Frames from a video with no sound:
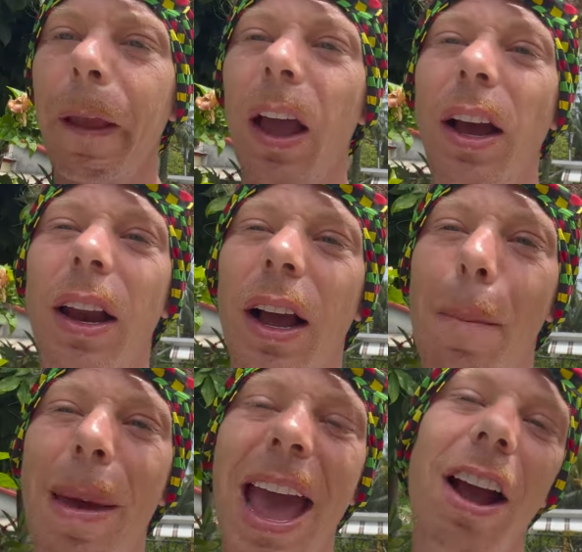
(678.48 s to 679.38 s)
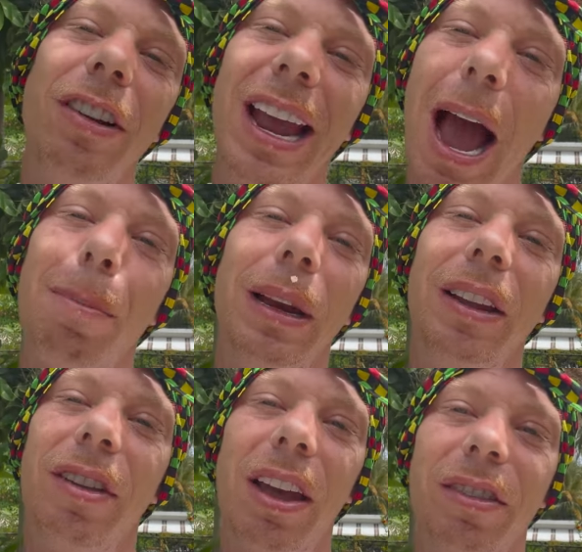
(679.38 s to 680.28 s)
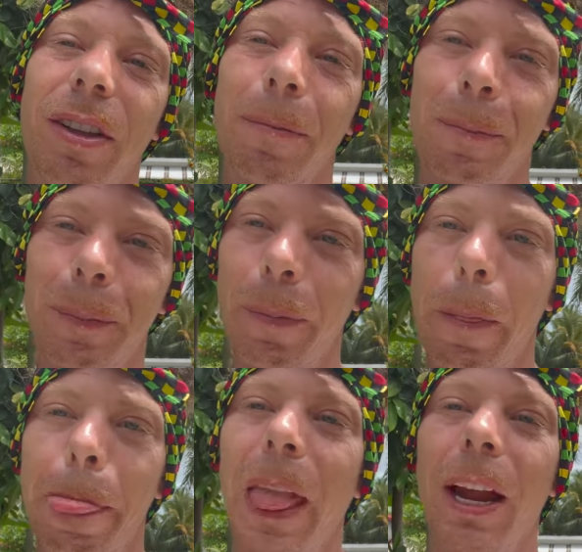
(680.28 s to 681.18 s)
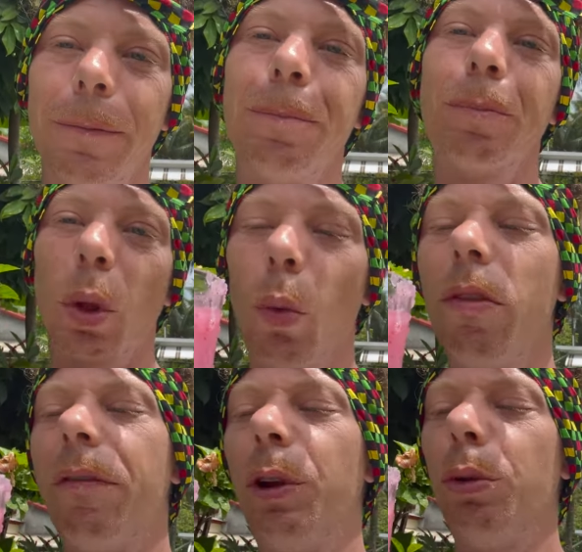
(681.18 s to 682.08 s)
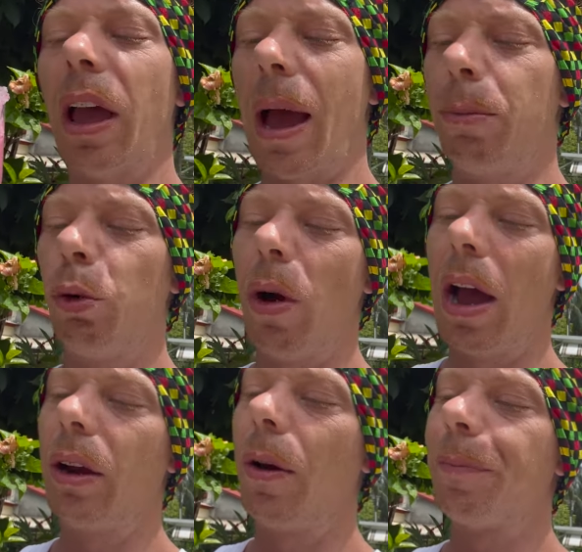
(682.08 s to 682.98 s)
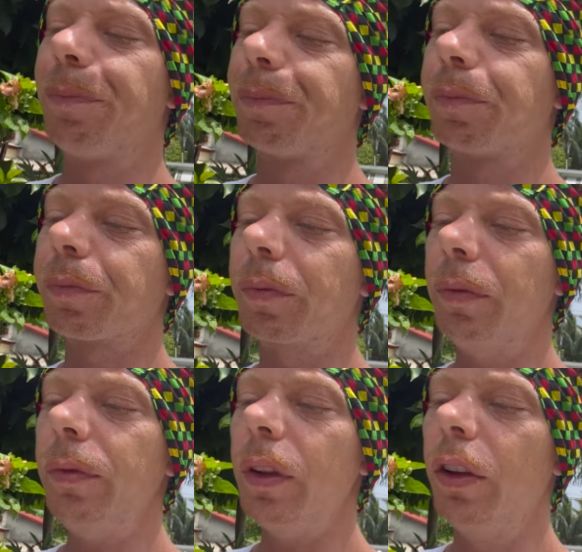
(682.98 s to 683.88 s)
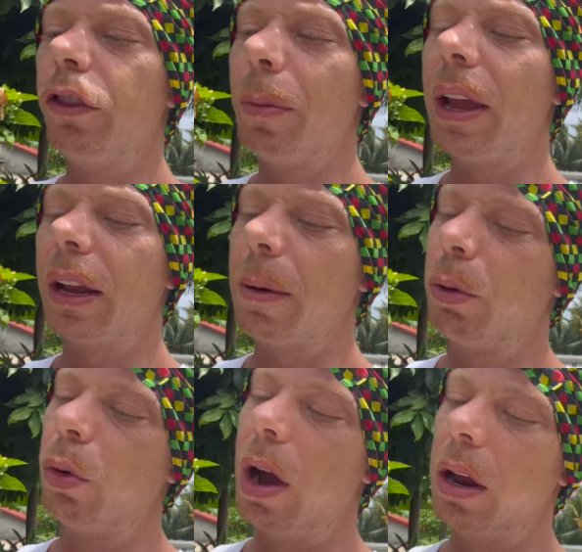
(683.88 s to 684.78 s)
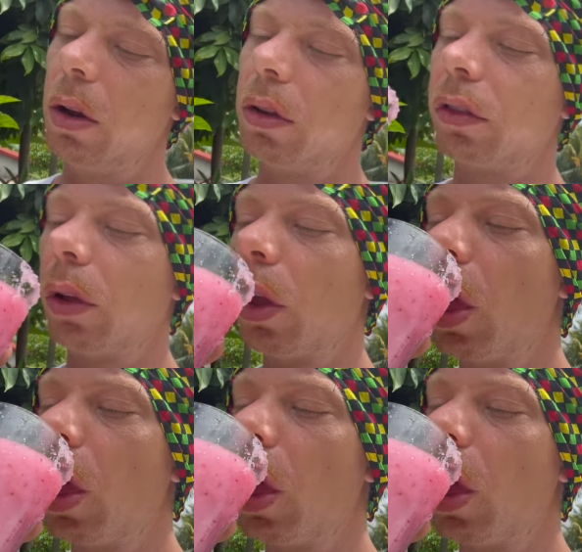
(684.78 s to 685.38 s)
Kind of like a peary, appley taste. We reviewed the apple quite a lot. Jamaican apple quite a lot, so.